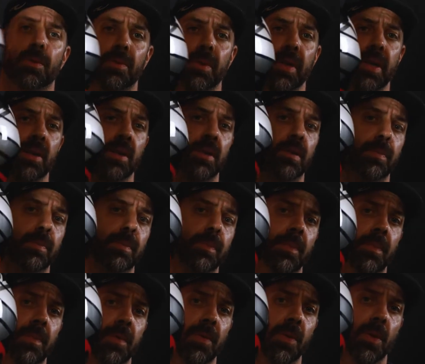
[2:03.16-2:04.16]
Freecom
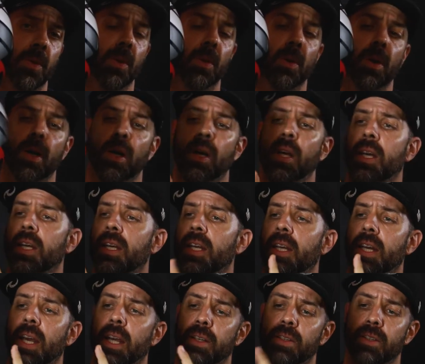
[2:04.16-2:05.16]
4
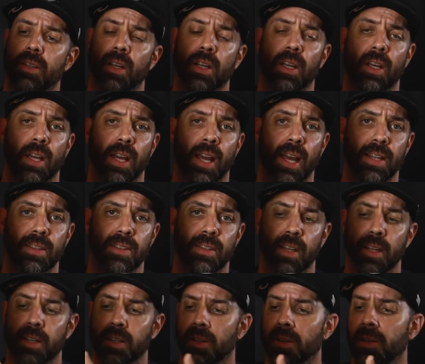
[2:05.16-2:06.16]
Connect
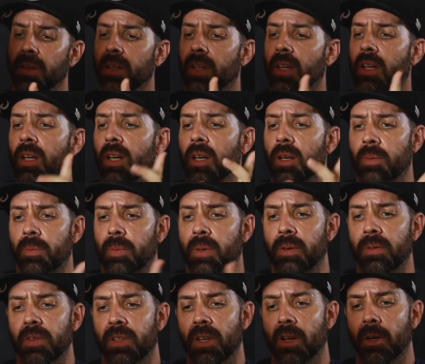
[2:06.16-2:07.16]
headset unit.
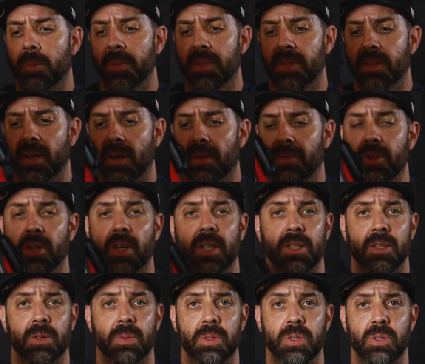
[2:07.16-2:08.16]
Previous helmets that I've tried
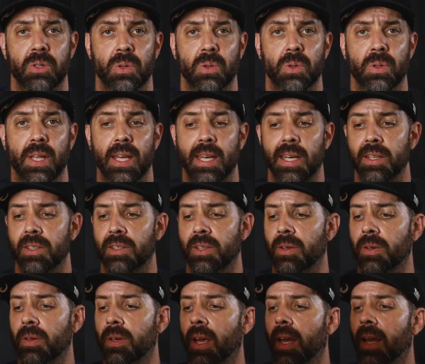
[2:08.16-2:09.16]
to install that
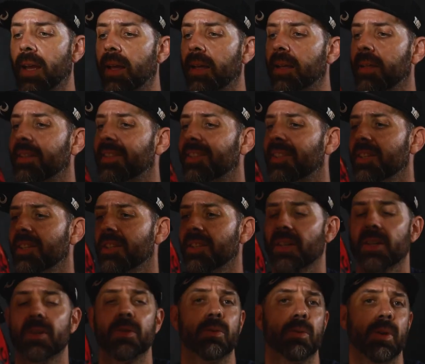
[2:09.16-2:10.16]
into just
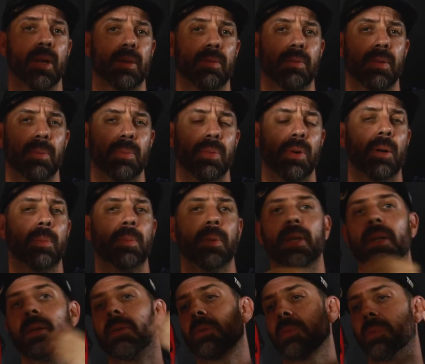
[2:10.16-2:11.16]
didn't really fit
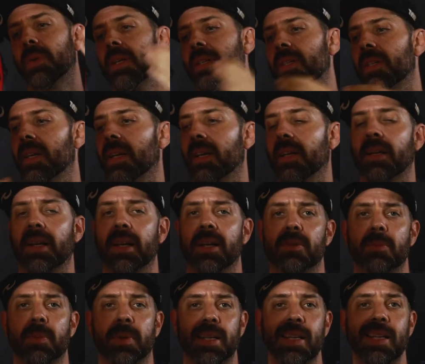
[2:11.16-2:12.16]
properly. It was pressing it
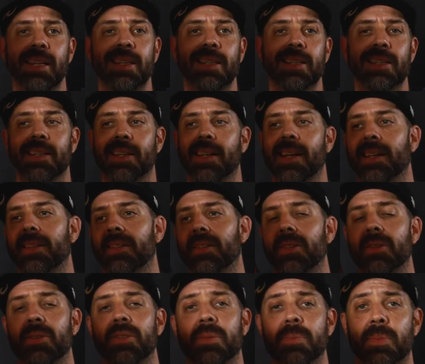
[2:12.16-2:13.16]
against my ears and I had to
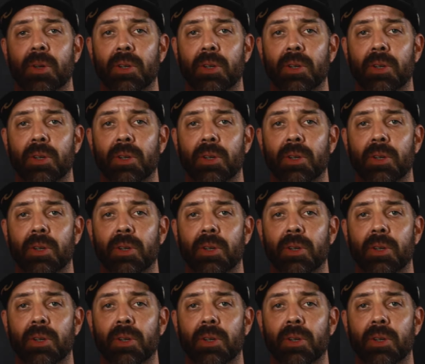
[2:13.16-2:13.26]
do some